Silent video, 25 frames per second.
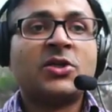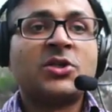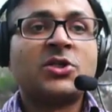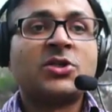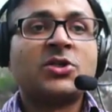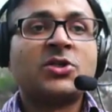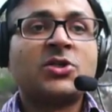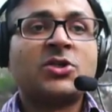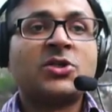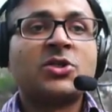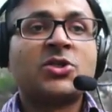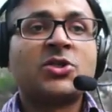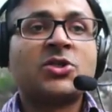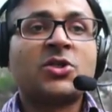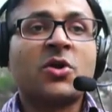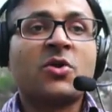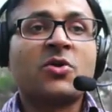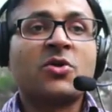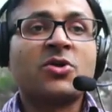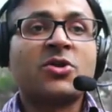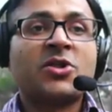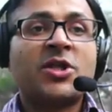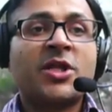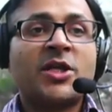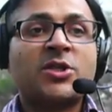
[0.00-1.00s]
So
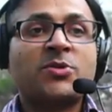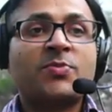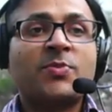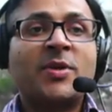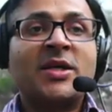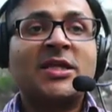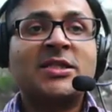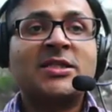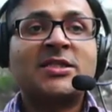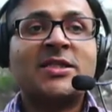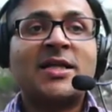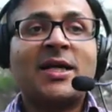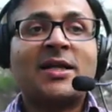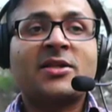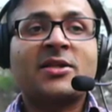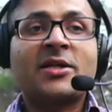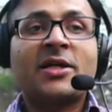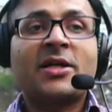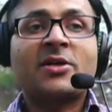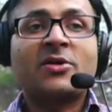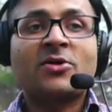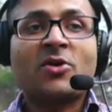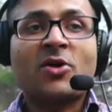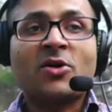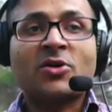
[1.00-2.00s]
this means that they are
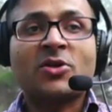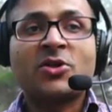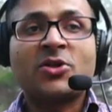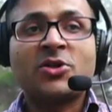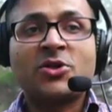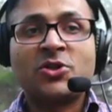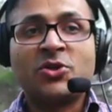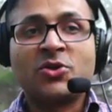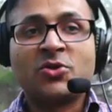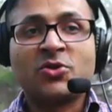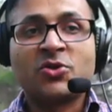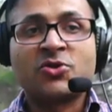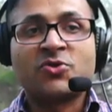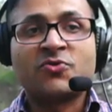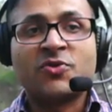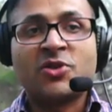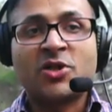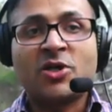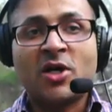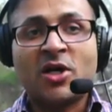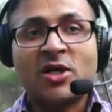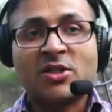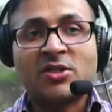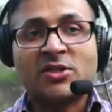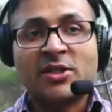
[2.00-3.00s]
not used with the
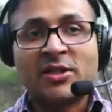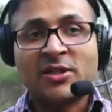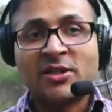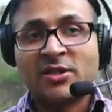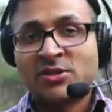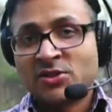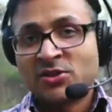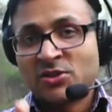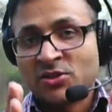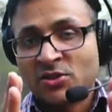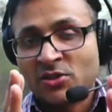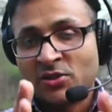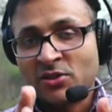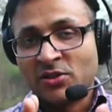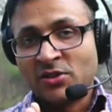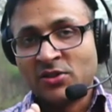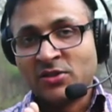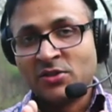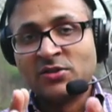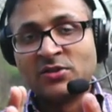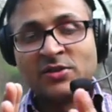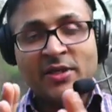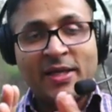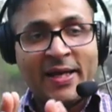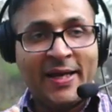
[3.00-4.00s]
articles
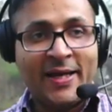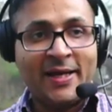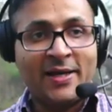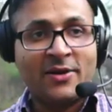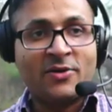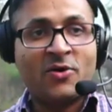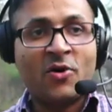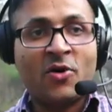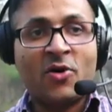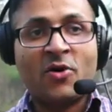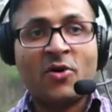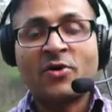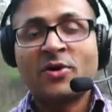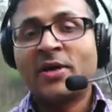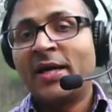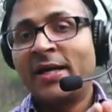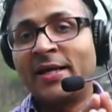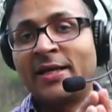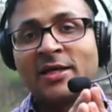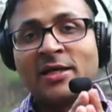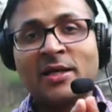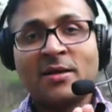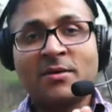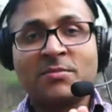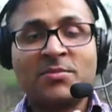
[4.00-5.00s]
an, or any
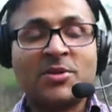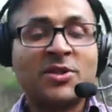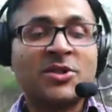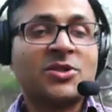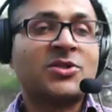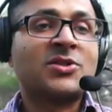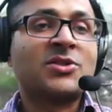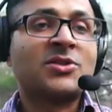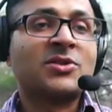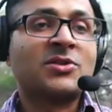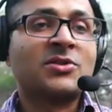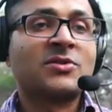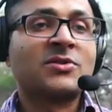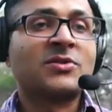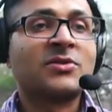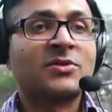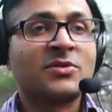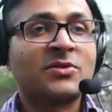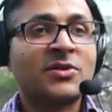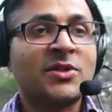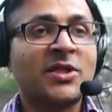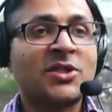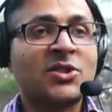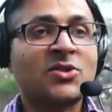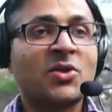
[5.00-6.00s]
numbers.
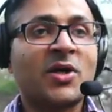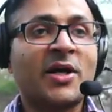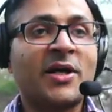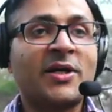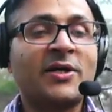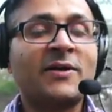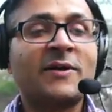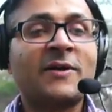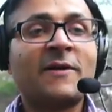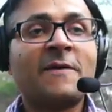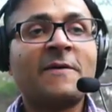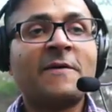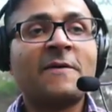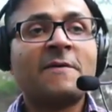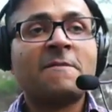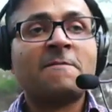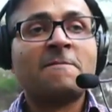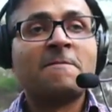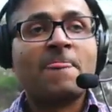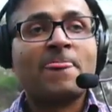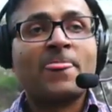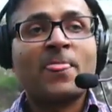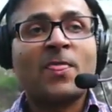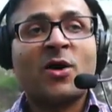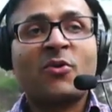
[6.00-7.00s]
Next slide.
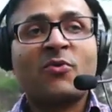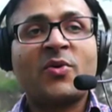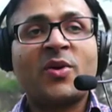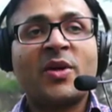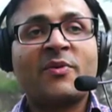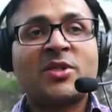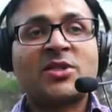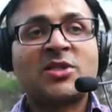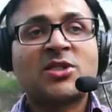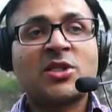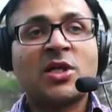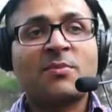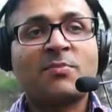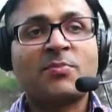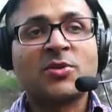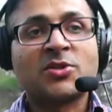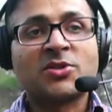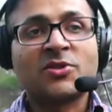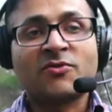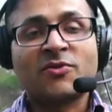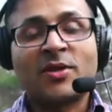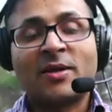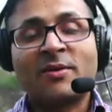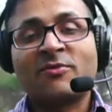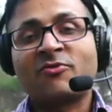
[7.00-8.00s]
Now we have examples of
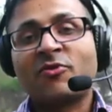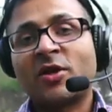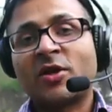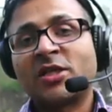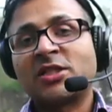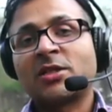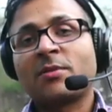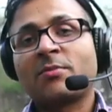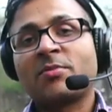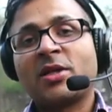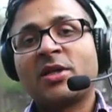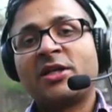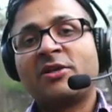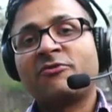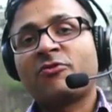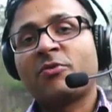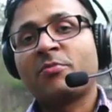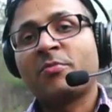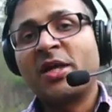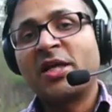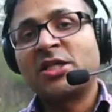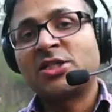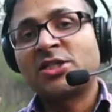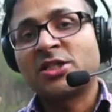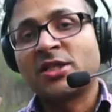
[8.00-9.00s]
them. For example,
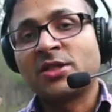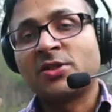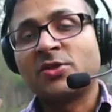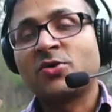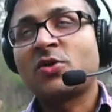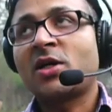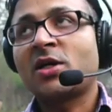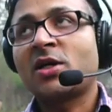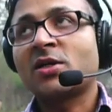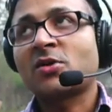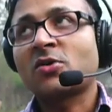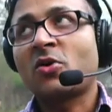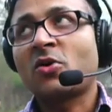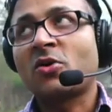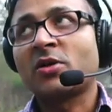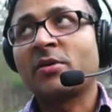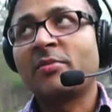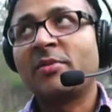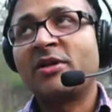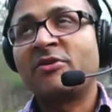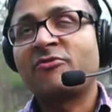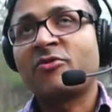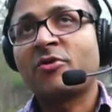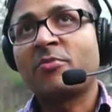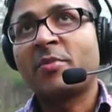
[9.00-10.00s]
information. You can't call them
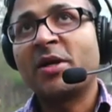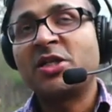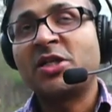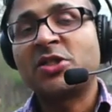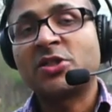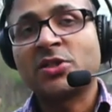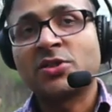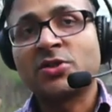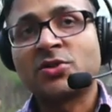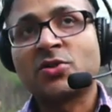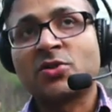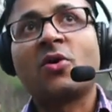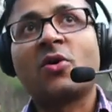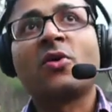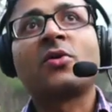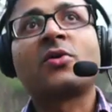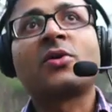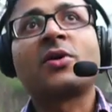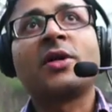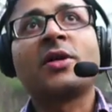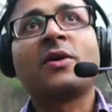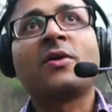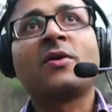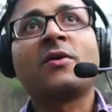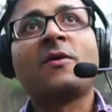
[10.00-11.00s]
informations, or
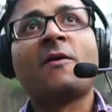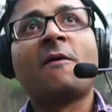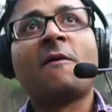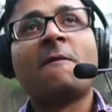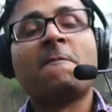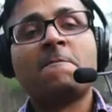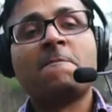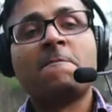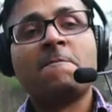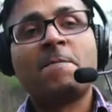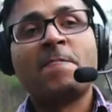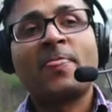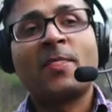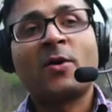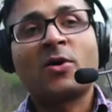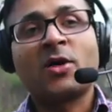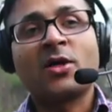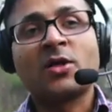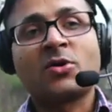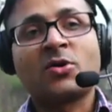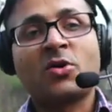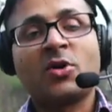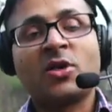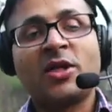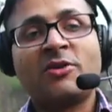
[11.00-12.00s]
you can't
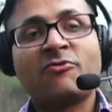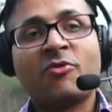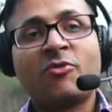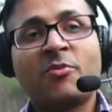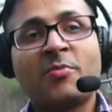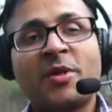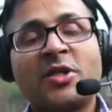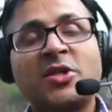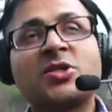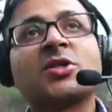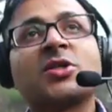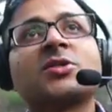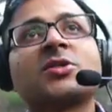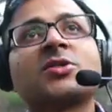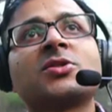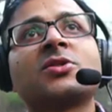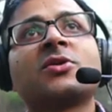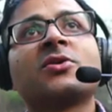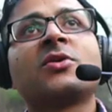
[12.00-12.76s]
call informations.